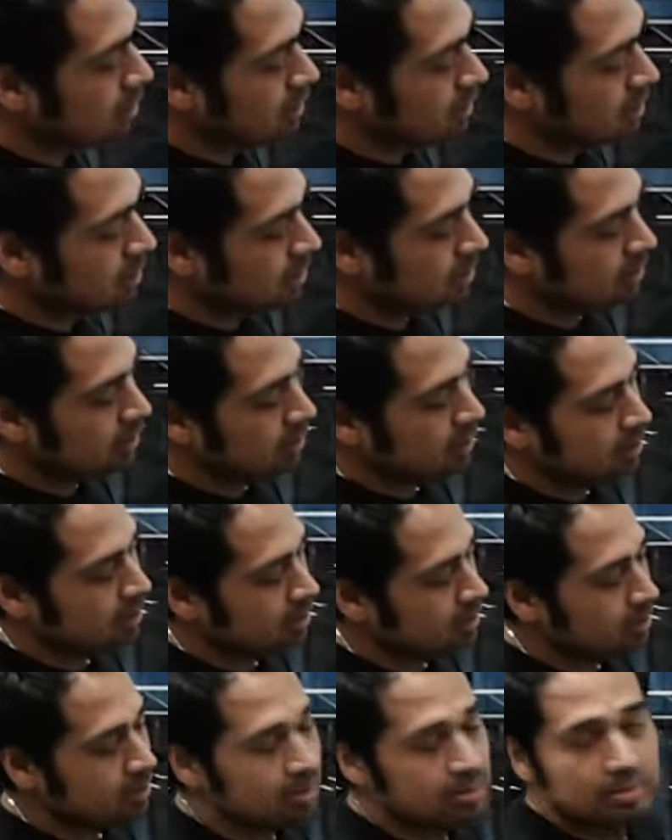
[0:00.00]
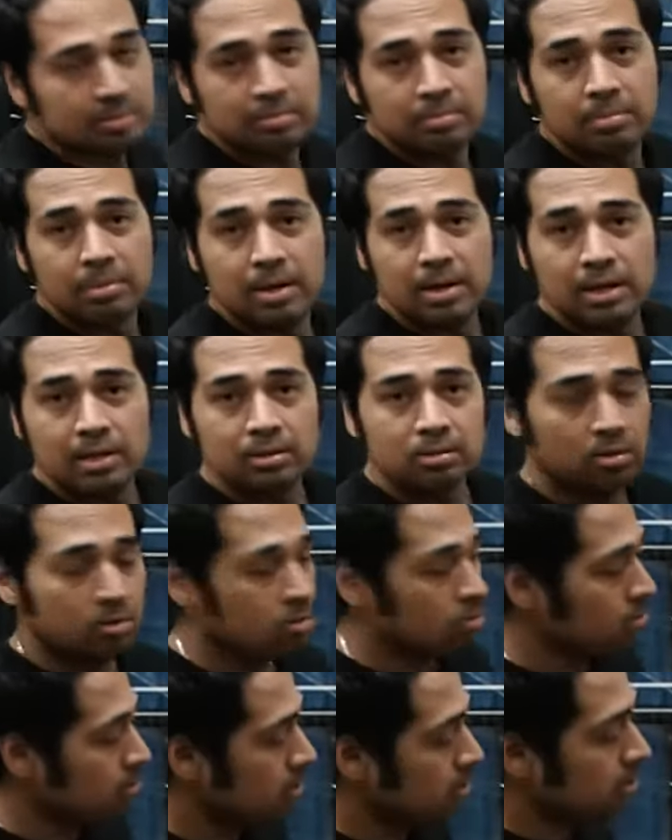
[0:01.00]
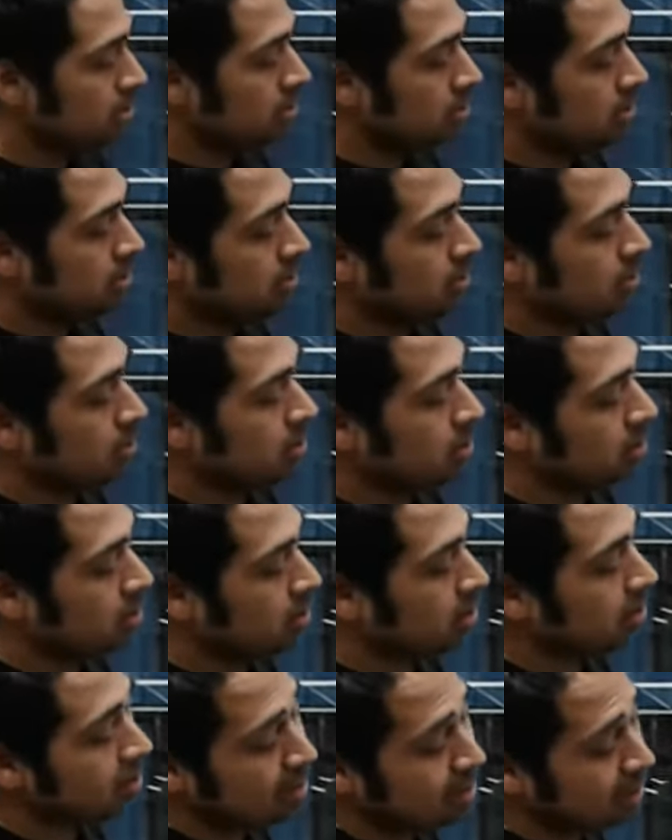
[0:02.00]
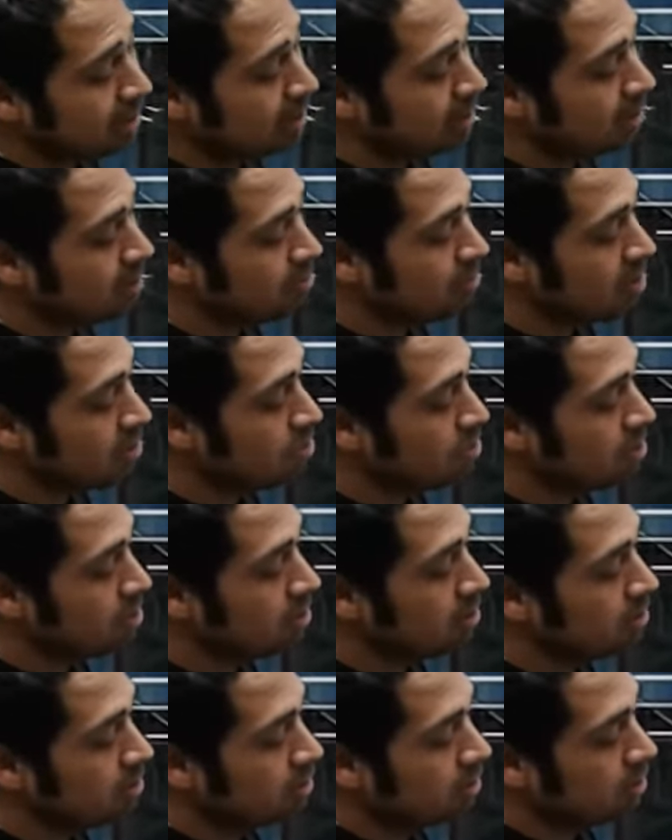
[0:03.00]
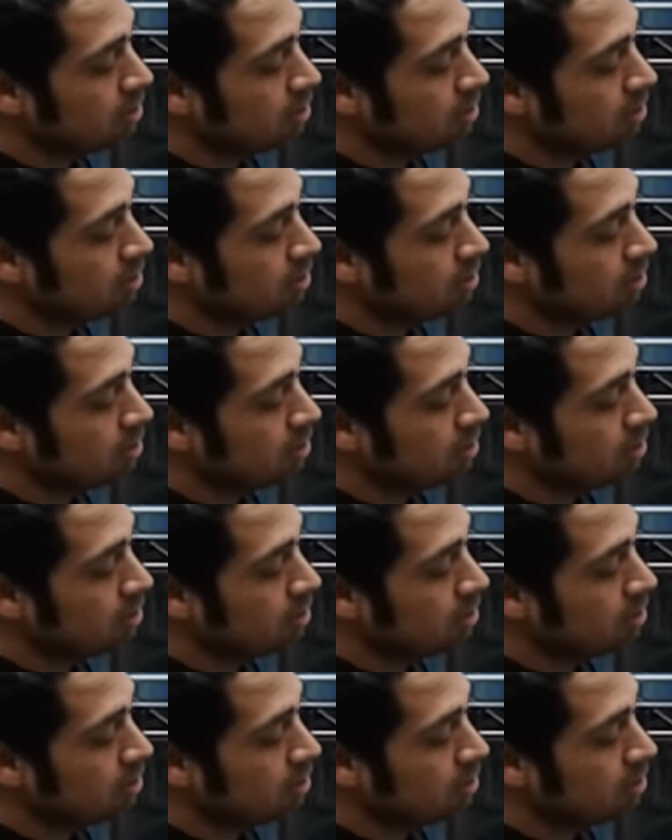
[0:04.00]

is made over it's in memory.